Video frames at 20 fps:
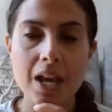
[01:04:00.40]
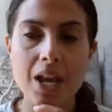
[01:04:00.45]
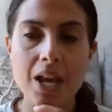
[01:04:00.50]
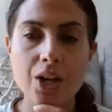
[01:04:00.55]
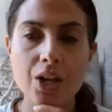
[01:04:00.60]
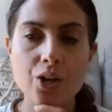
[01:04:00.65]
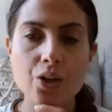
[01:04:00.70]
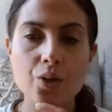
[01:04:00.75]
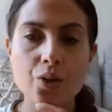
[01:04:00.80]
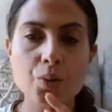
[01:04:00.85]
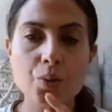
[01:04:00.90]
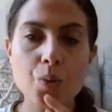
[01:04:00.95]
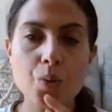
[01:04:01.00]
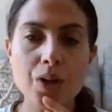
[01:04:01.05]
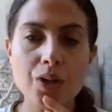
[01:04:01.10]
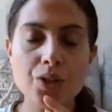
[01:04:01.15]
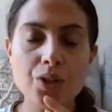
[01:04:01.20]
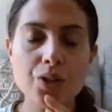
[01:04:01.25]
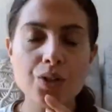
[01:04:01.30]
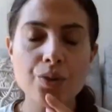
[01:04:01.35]
and you
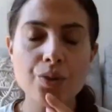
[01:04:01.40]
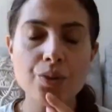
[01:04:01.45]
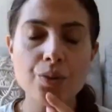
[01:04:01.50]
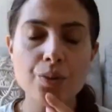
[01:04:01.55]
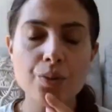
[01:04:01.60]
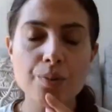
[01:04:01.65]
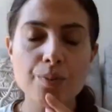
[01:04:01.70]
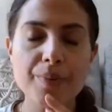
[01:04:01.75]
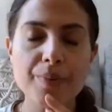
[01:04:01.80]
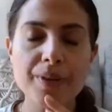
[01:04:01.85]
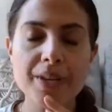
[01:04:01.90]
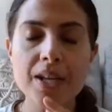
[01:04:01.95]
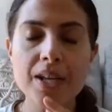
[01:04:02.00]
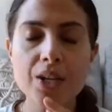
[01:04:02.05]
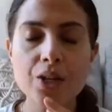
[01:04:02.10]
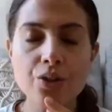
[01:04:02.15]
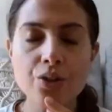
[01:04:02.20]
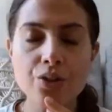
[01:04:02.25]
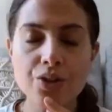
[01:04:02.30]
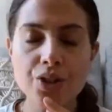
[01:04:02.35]
want to be
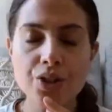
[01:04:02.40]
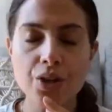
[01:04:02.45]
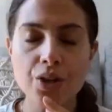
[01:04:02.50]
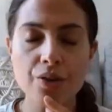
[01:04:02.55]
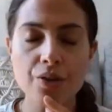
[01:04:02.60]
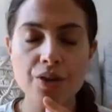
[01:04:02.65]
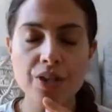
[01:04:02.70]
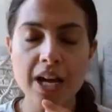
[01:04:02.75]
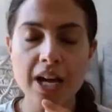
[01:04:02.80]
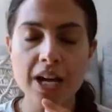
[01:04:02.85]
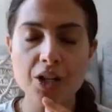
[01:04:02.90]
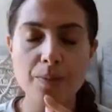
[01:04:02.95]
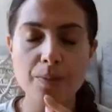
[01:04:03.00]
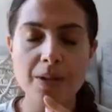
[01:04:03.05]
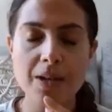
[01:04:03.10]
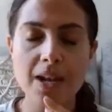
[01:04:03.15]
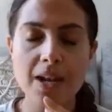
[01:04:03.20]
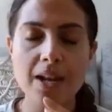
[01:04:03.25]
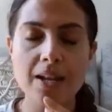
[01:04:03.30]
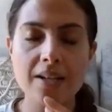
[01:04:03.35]
in your secure
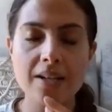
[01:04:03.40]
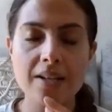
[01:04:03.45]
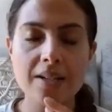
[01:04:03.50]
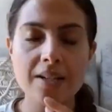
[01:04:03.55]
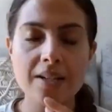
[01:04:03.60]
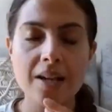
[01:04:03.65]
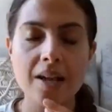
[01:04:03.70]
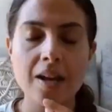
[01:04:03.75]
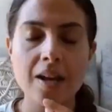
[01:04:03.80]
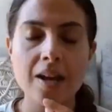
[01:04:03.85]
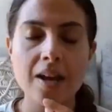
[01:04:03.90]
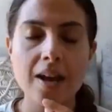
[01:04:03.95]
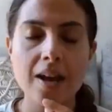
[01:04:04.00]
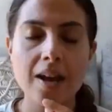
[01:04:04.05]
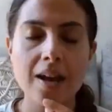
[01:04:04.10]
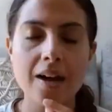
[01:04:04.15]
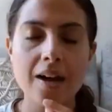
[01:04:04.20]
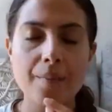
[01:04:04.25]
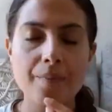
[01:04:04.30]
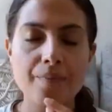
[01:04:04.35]
attachment and
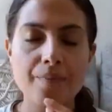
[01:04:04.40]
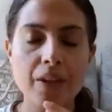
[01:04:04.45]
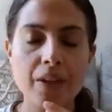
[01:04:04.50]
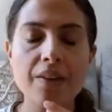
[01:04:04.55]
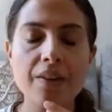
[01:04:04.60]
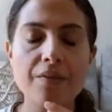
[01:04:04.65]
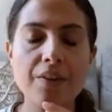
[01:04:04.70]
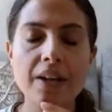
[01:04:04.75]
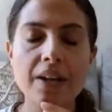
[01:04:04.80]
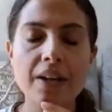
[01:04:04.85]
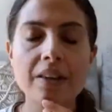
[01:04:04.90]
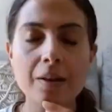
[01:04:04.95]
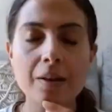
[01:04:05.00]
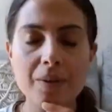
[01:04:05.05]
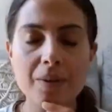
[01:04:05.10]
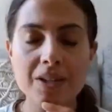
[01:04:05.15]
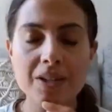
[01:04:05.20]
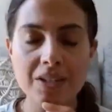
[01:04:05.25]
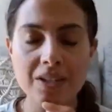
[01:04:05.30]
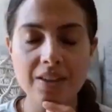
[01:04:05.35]
invite
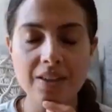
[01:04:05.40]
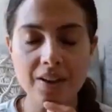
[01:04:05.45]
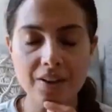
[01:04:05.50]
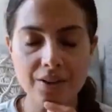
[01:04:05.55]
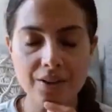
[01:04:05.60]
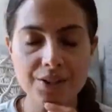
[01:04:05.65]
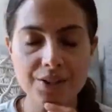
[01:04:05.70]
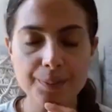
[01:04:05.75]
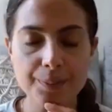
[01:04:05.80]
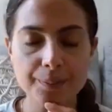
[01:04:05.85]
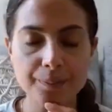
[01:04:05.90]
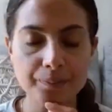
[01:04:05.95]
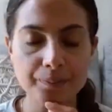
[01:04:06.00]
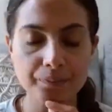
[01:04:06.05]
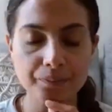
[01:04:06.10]
them into theirs,